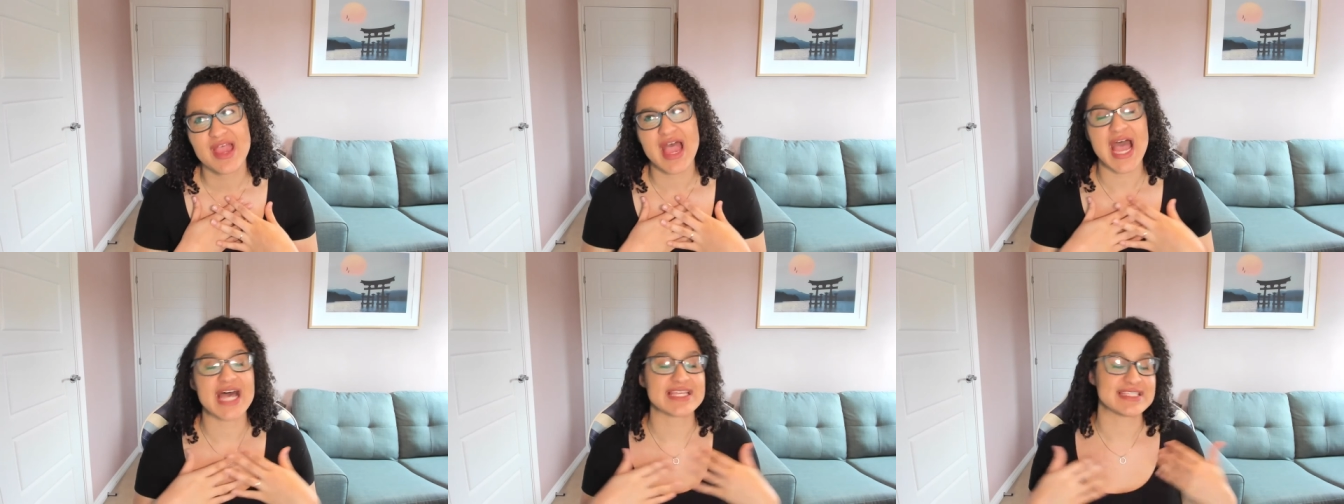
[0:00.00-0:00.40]

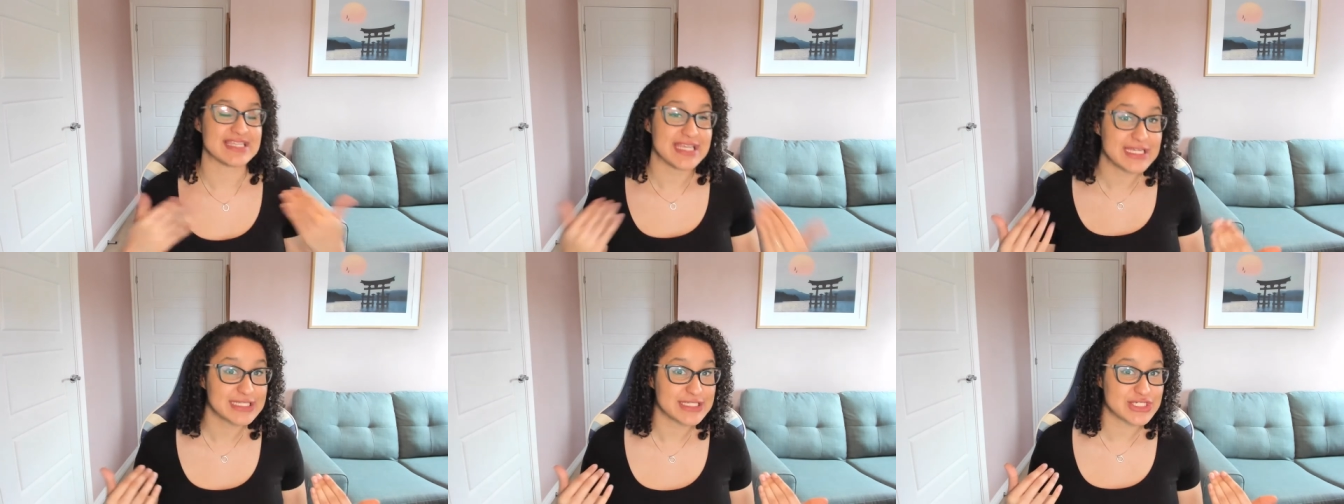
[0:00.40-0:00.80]
As an
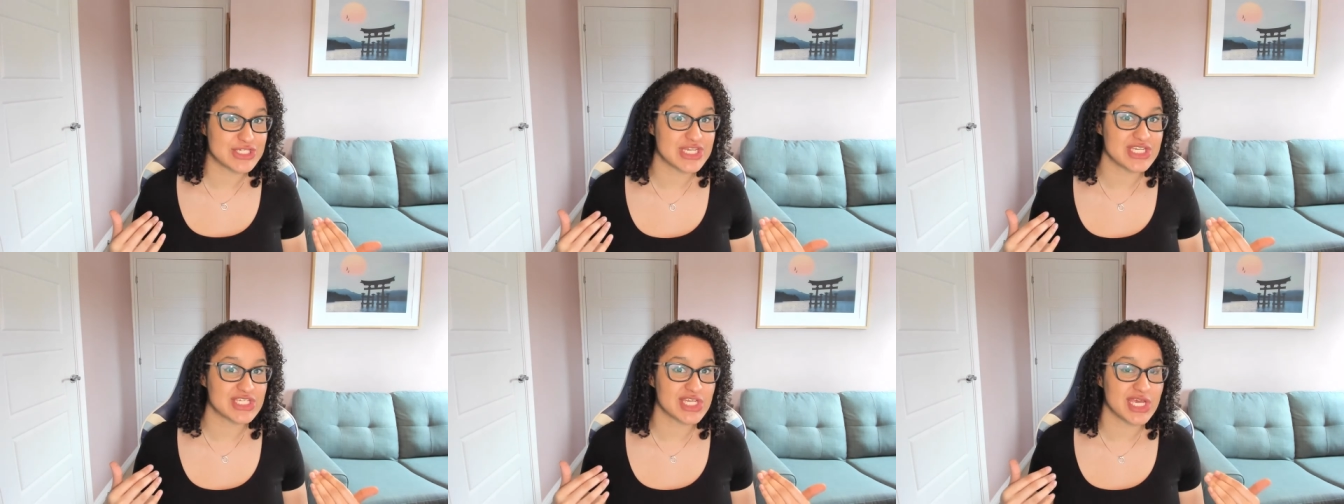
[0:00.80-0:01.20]
English
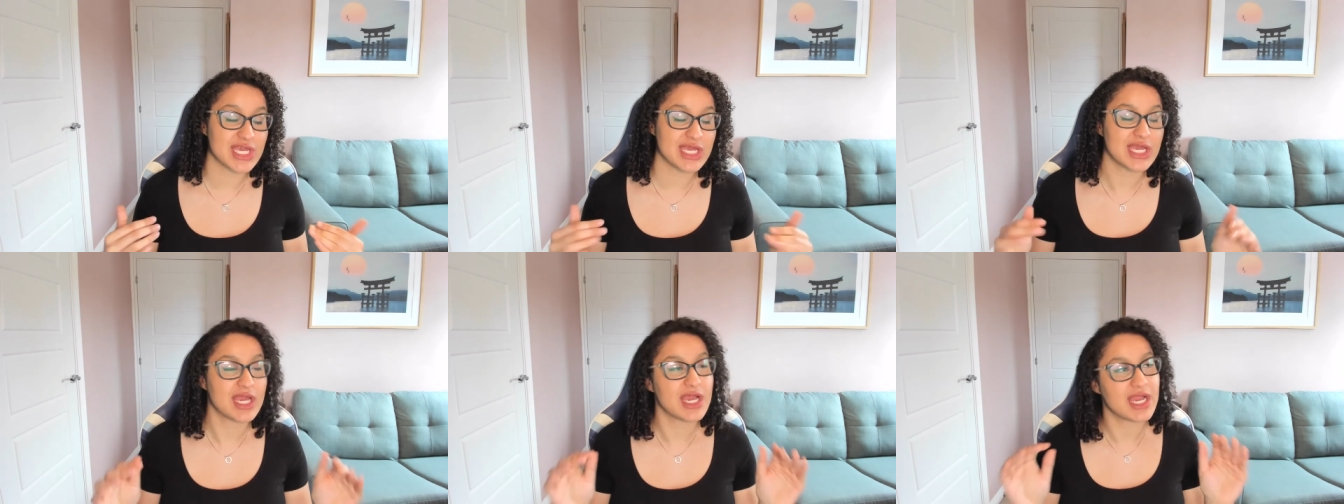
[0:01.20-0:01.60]

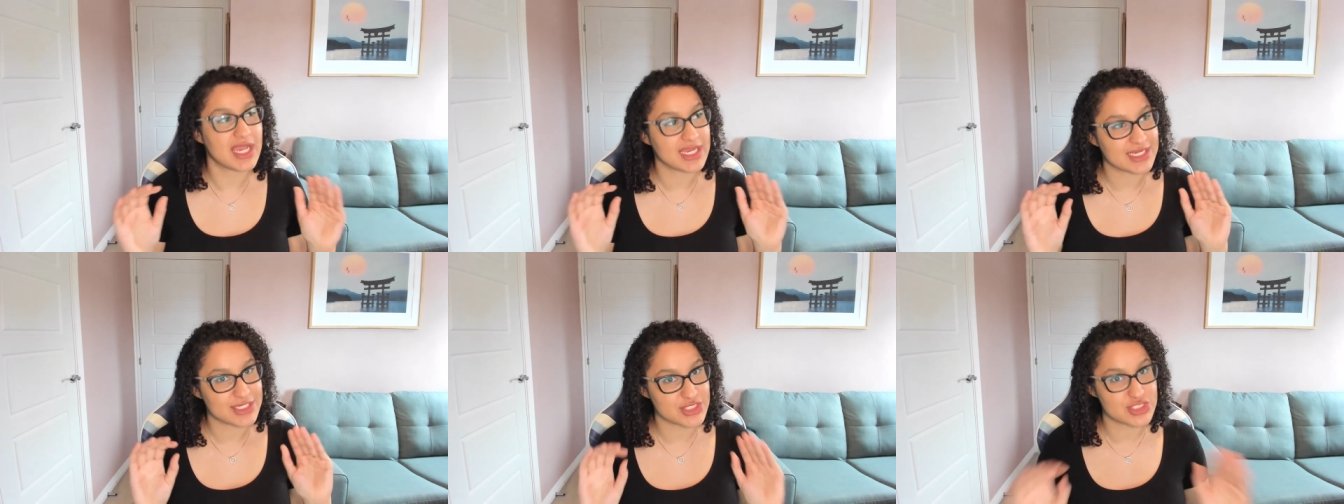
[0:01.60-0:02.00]
teacher,
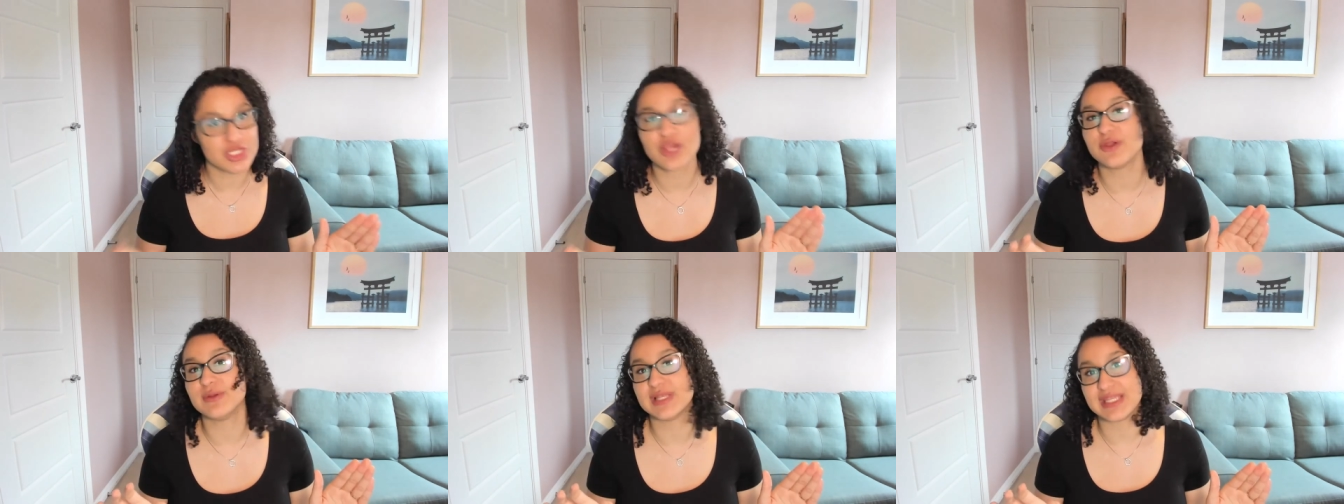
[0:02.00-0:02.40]
I can
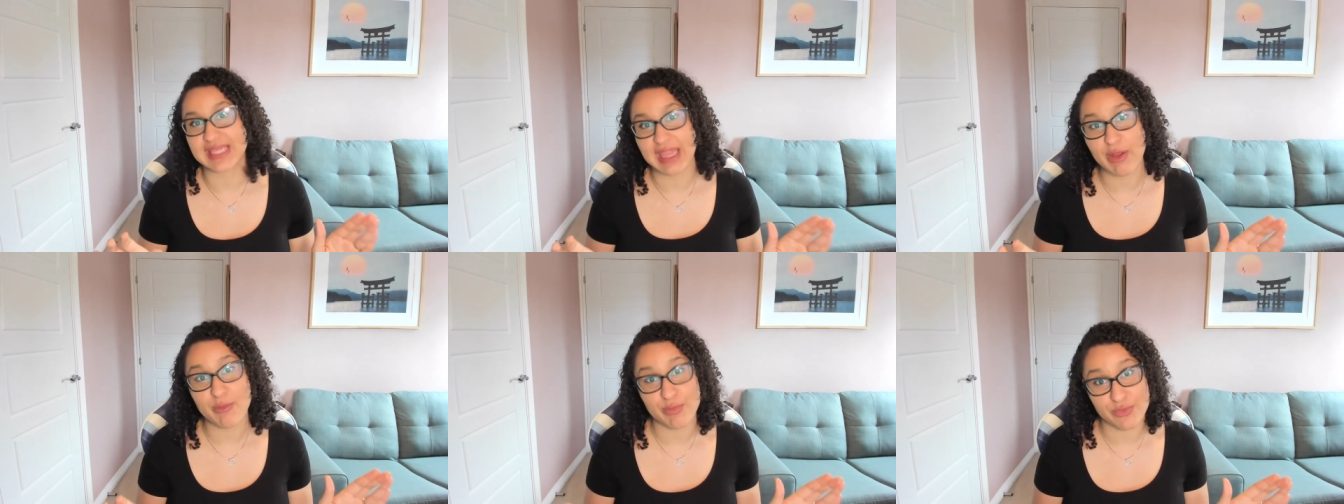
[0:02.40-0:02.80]
totally
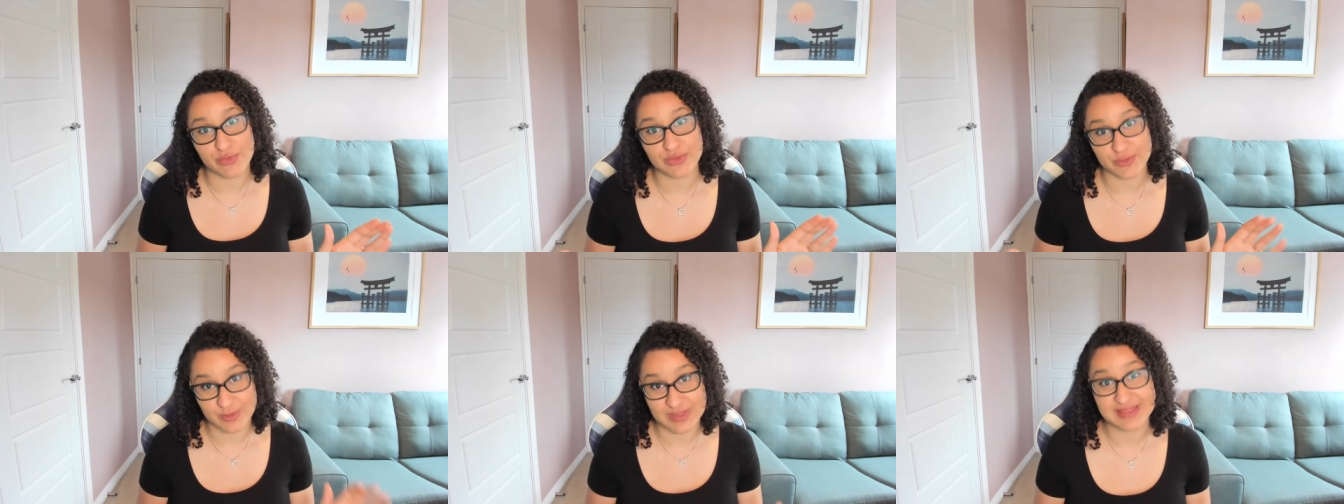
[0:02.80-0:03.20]
get on
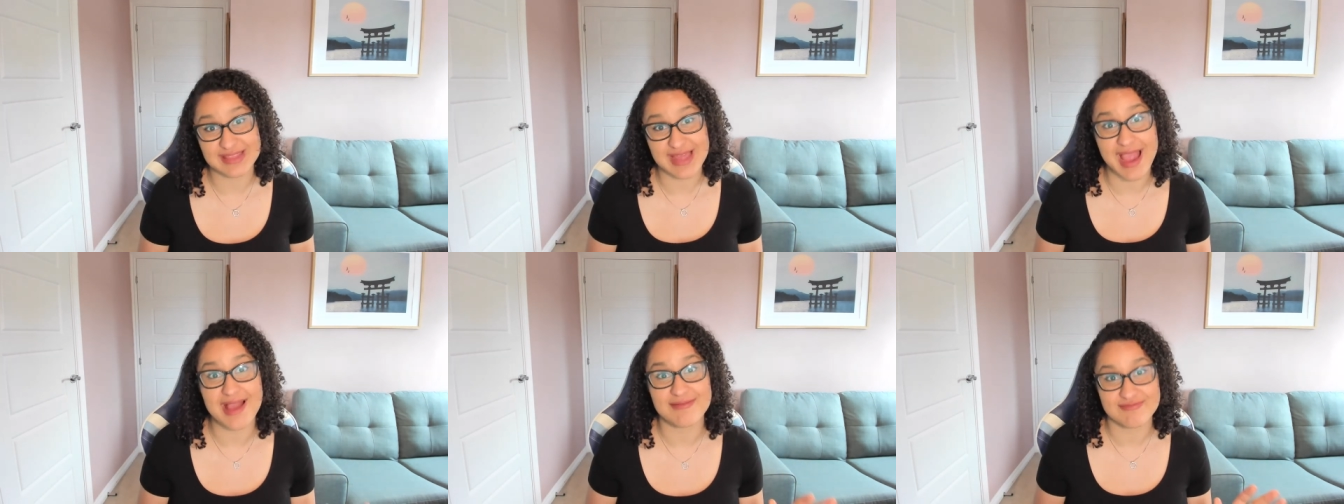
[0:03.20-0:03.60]
board with
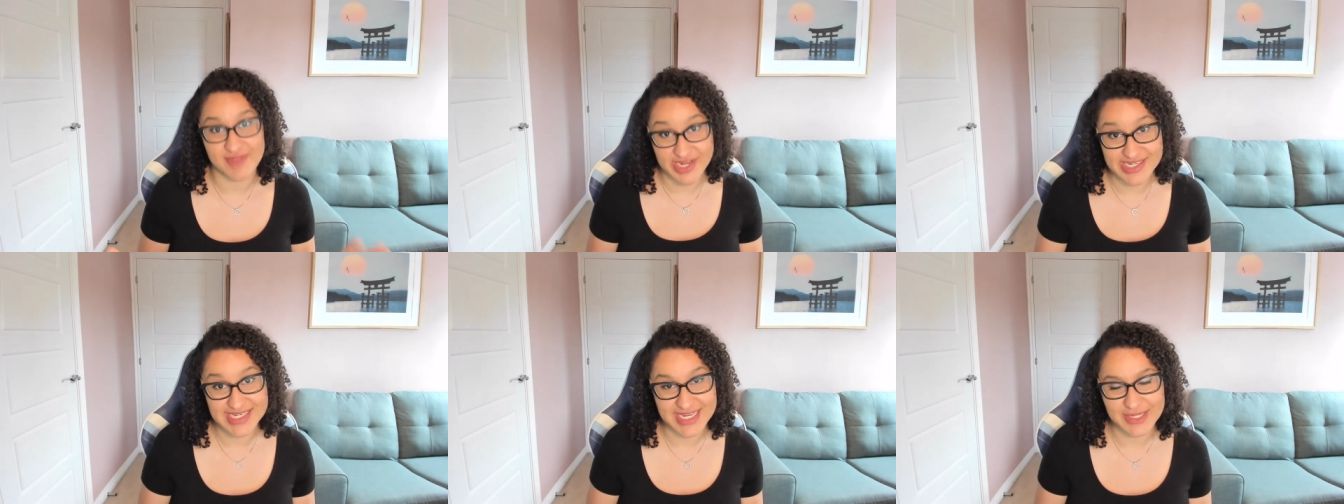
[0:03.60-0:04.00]
that
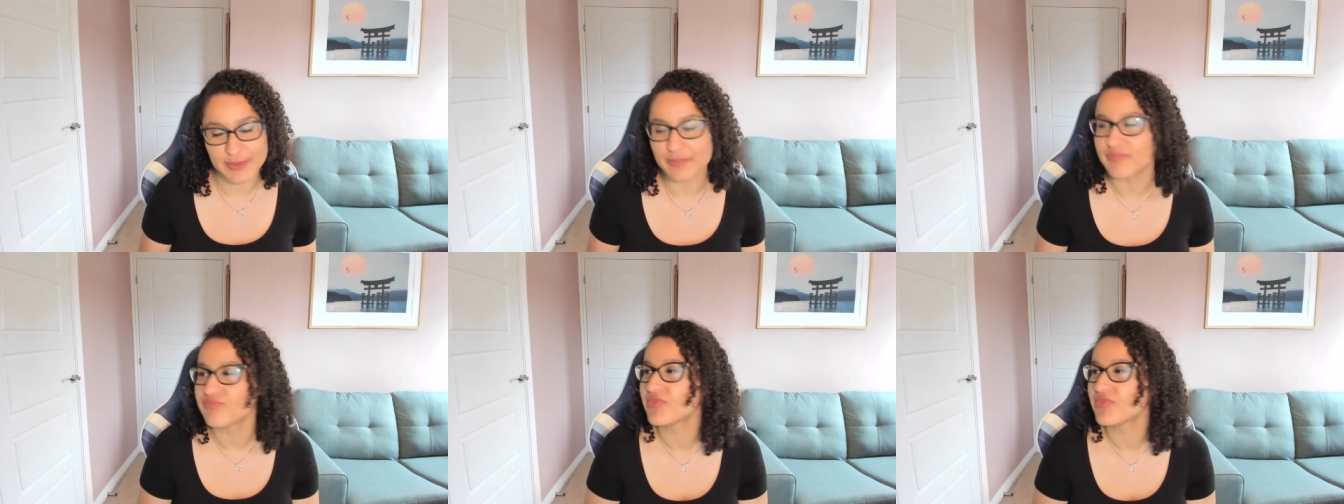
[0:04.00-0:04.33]
idea.